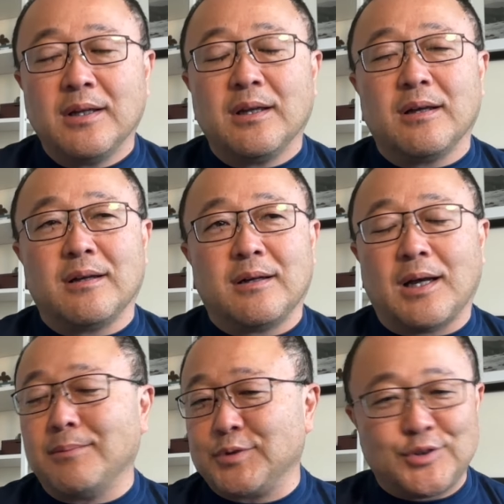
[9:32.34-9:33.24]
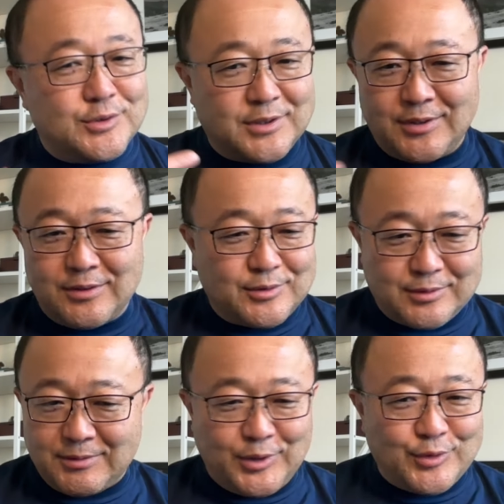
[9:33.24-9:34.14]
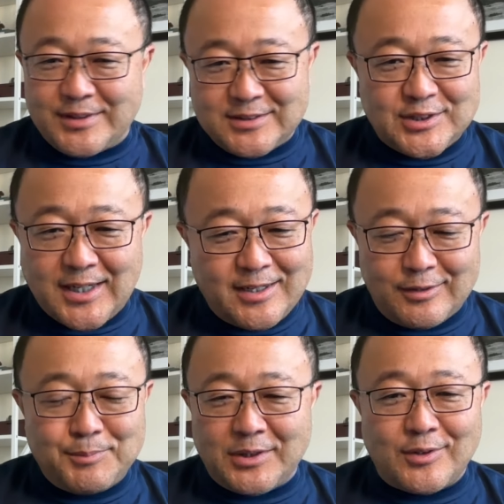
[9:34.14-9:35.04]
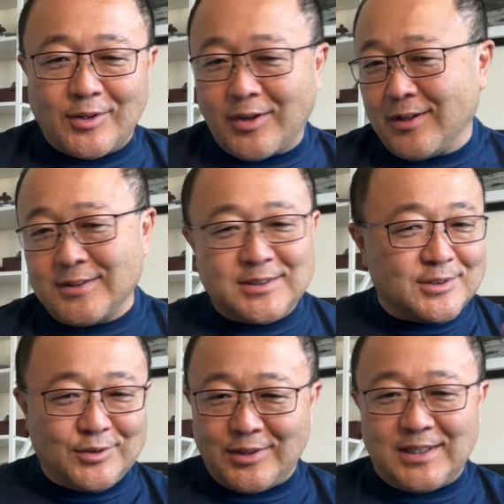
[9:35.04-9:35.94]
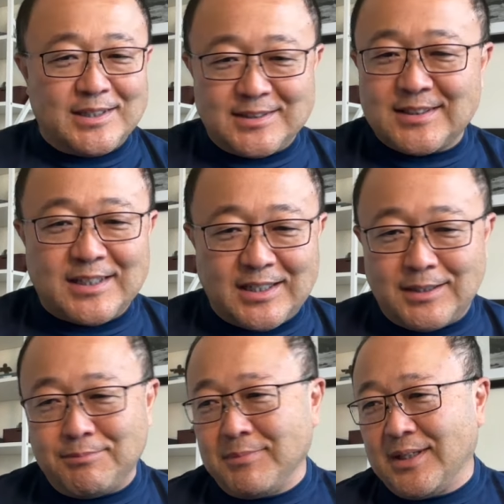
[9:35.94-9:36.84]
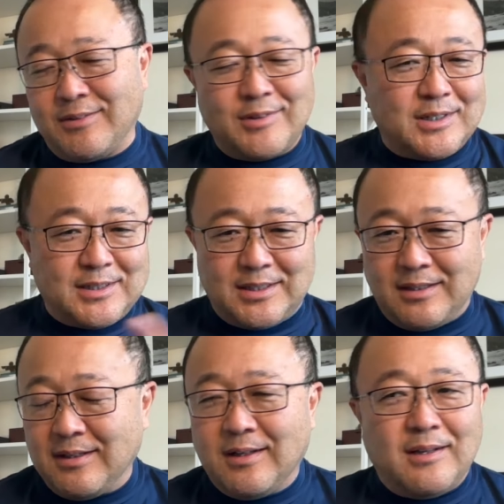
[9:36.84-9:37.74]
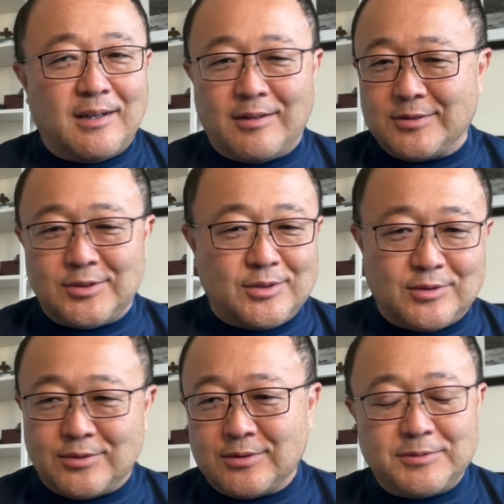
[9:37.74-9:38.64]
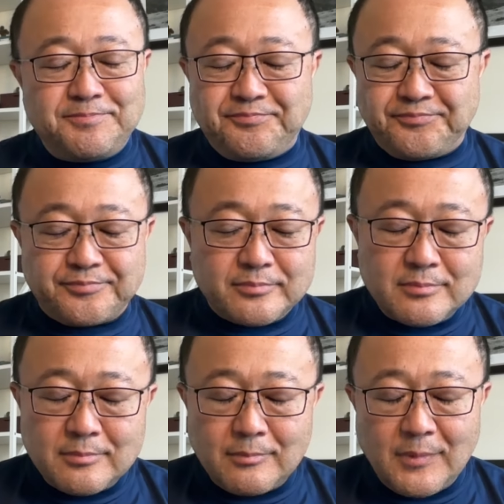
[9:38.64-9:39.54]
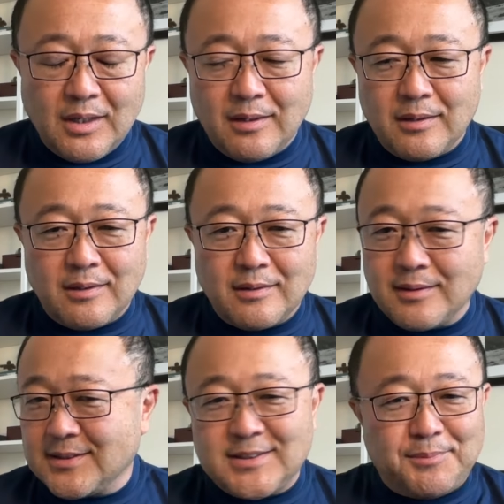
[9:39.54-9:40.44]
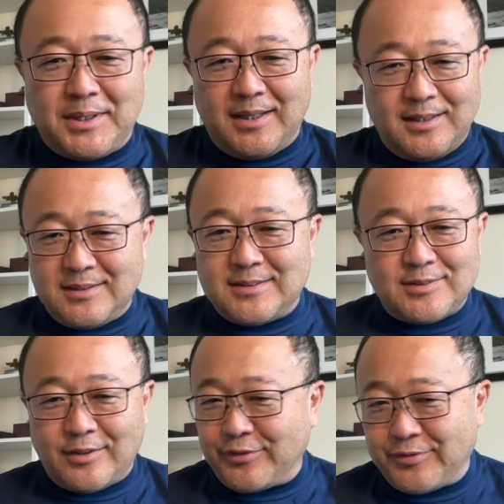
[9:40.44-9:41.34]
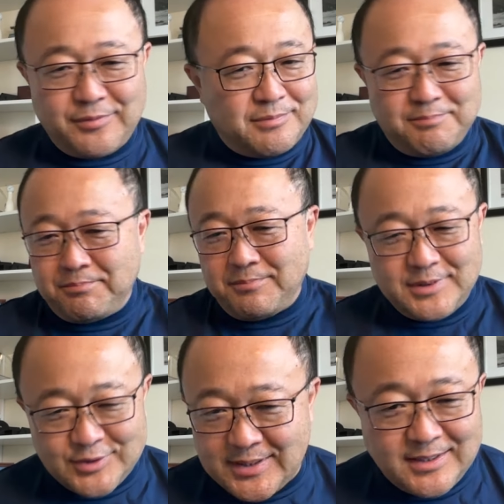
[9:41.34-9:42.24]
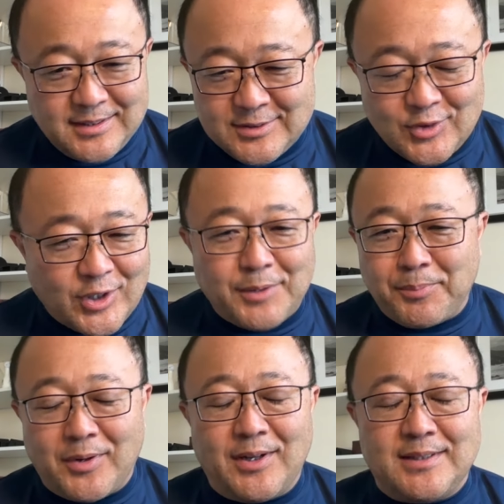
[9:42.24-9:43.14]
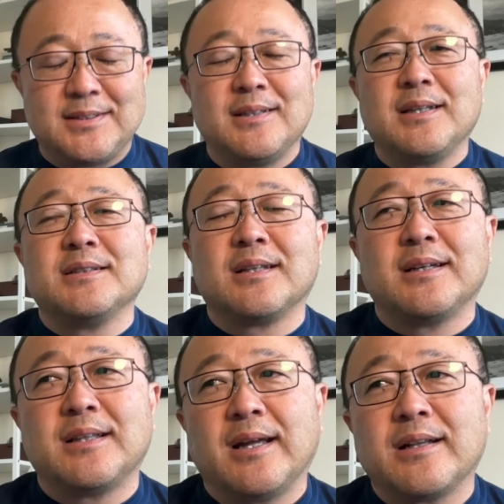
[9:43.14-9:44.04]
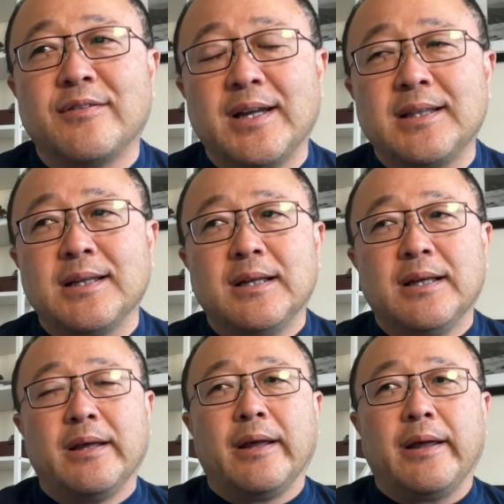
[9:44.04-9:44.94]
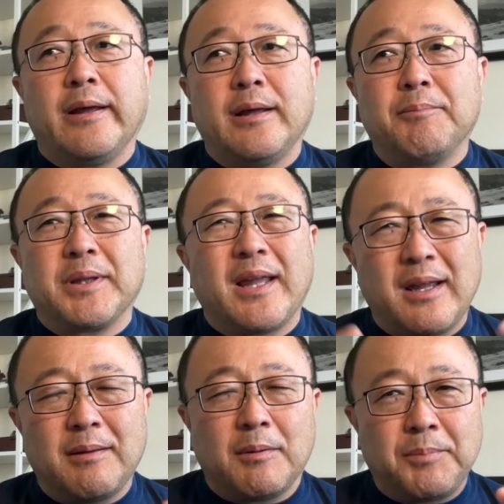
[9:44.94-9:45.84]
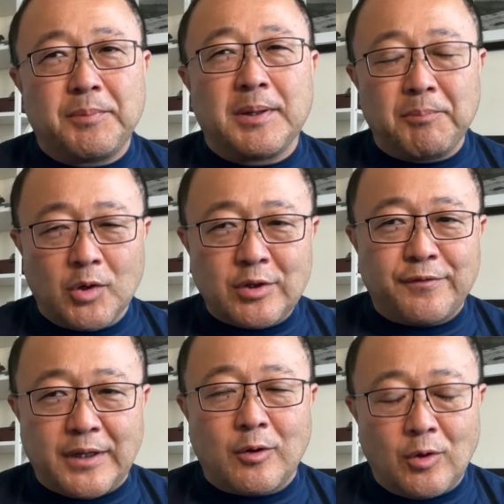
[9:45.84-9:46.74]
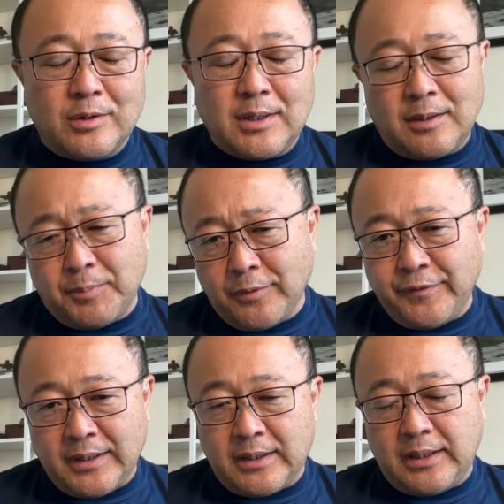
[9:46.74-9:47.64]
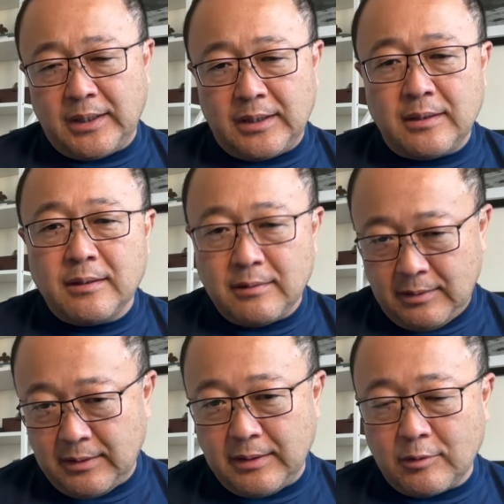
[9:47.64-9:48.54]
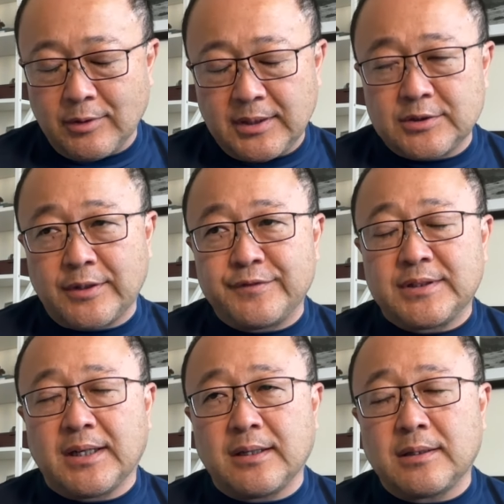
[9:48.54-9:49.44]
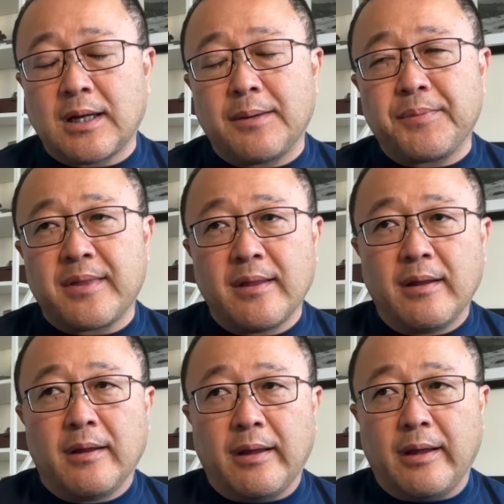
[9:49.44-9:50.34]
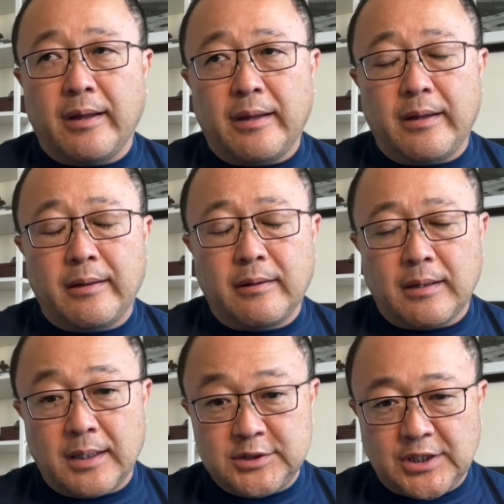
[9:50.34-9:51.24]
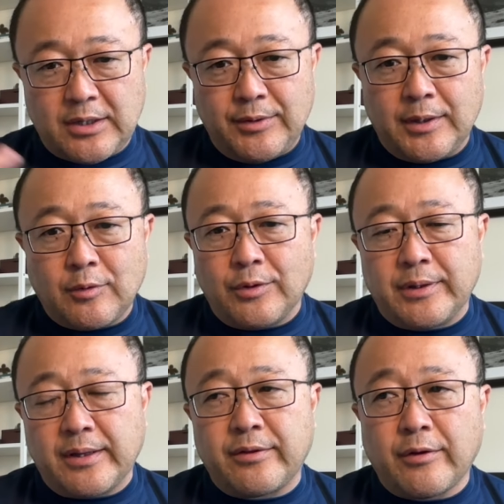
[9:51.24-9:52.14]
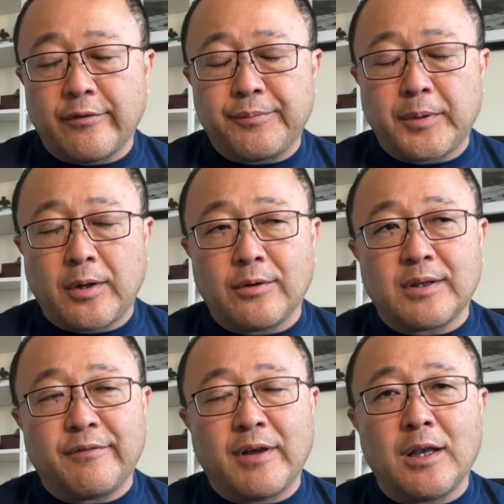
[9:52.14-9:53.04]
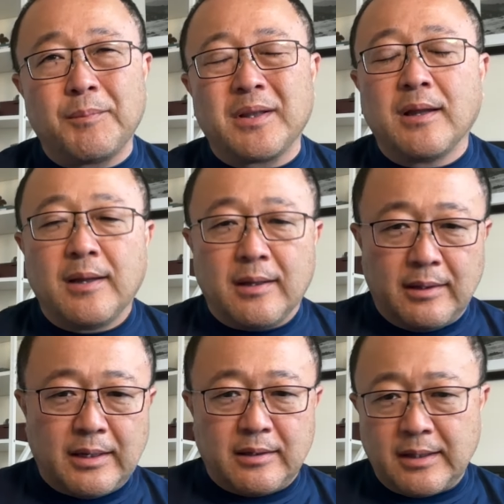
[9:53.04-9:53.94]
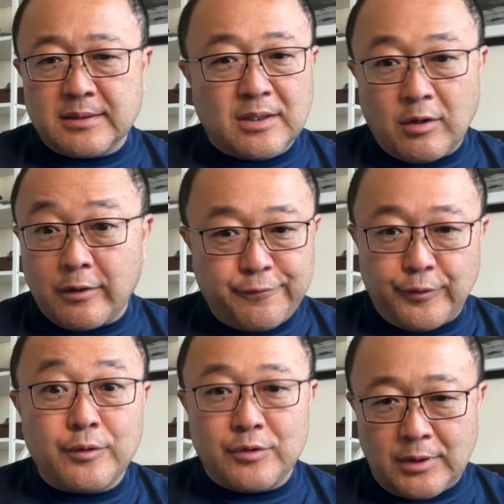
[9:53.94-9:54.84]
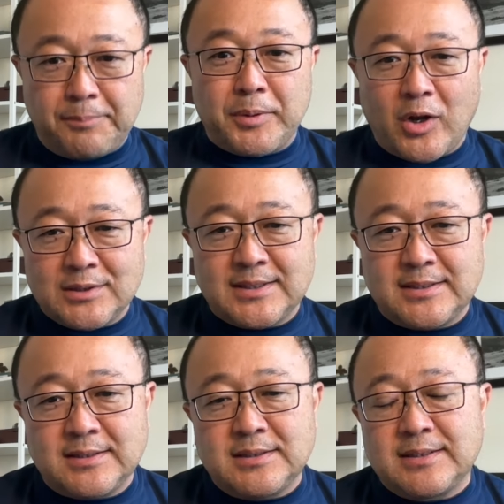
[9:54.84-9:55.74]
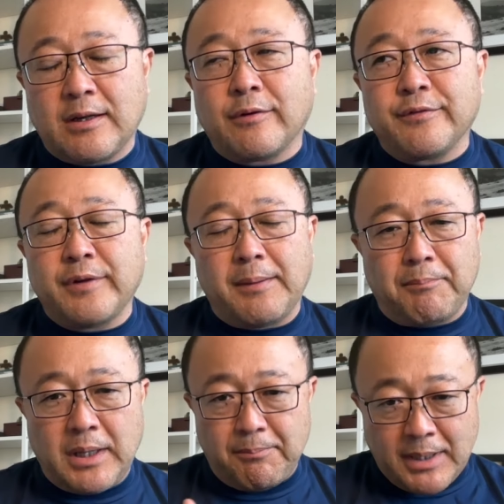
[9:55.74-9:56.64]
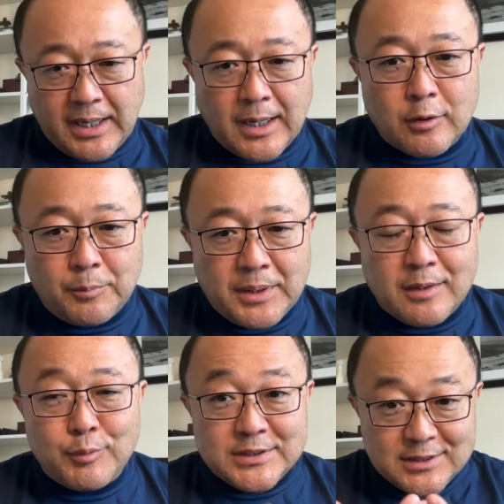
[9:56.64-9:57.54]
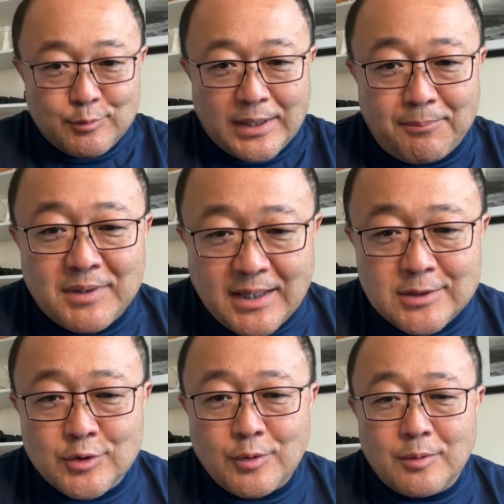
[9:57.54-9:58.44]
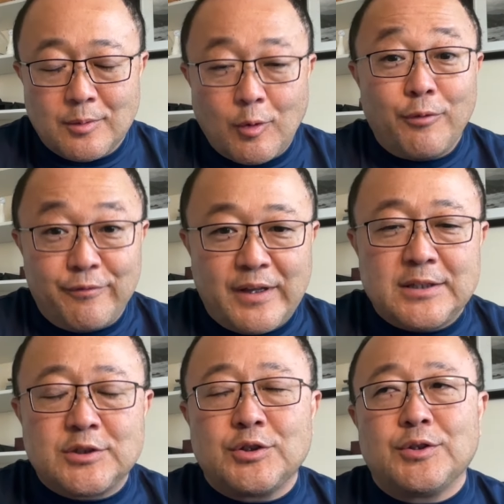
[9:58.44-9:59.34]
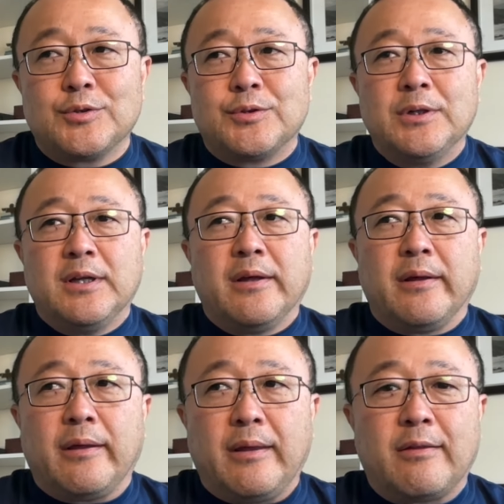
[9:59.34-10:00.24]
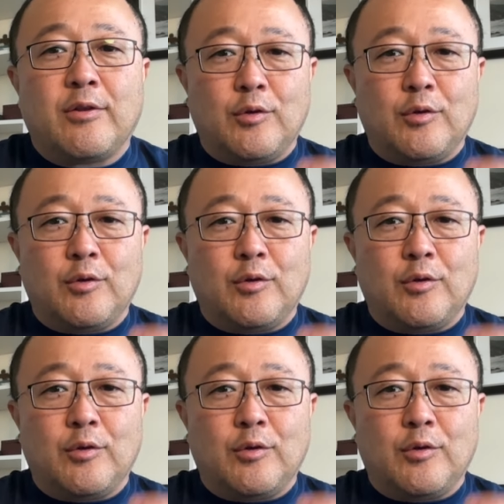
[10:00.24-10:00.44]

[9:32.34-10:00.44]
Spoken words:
I'm sure you use Agile methodologies, you learn Scrum, and you learn how to do estimates of story points and things like that, right? But most of the content, both in Lean, in the context of startups, and Agile in the context of product development, there is a lot of focus on the process itself. And my argument, which is what I'm trying to convey to you, is you